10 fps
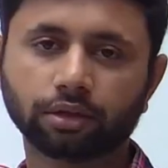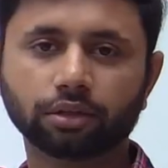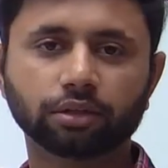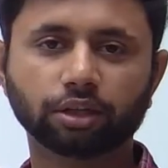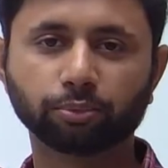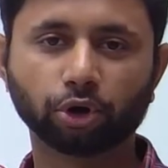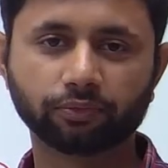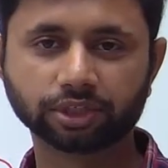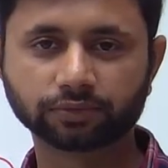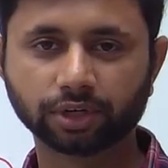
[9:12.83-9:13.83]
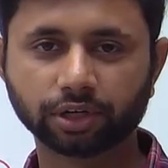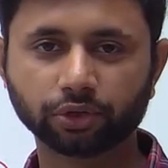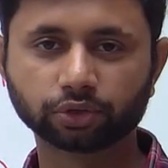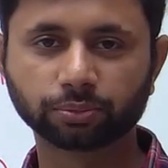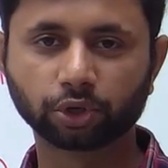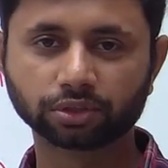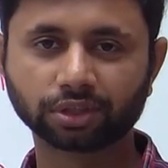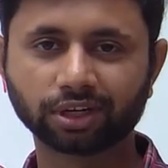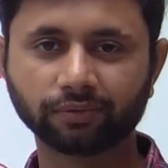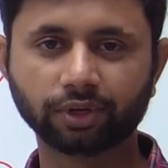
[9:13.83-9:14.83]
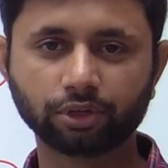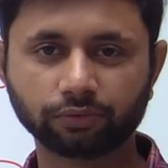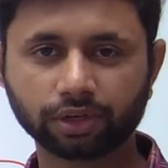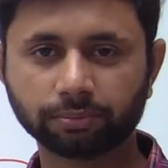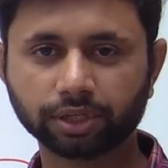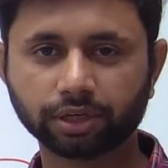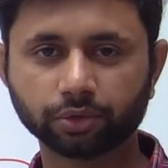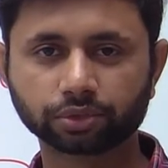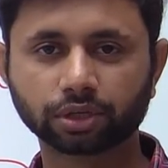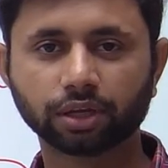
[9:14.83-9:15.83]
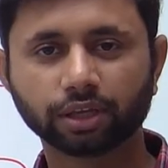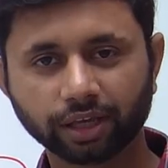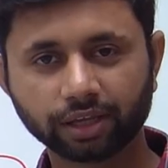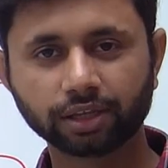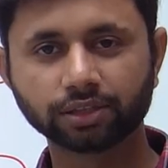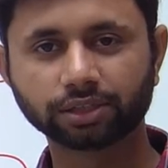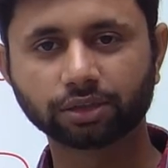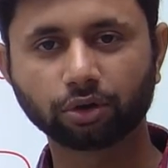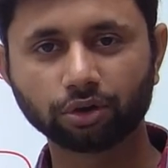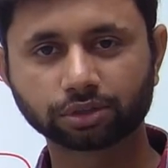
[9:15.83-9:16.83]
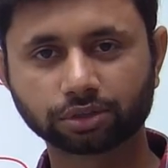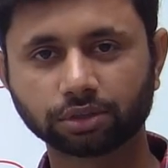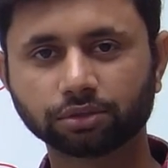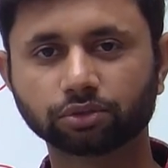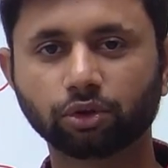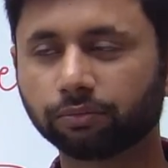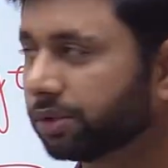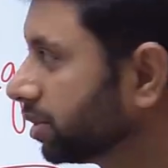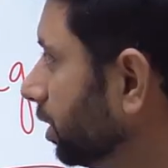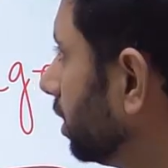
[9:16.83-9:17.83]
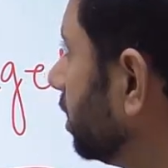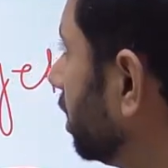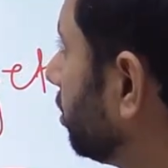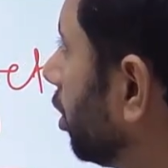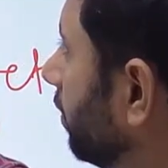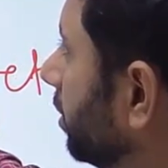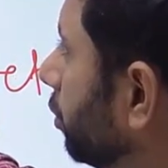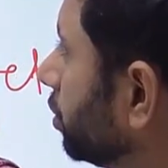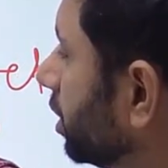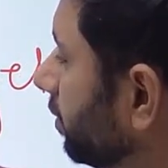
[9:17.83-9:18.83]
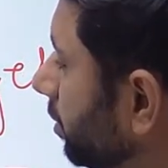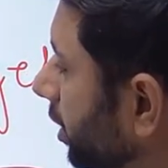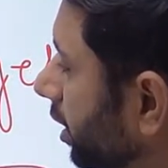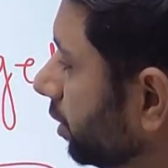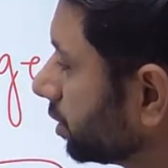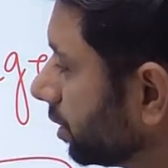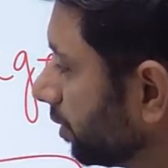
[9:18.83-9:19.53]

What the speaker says: the profits will reduce because the revenue will be reduced, increasing costs. So obviously, the profit portion will be reduced.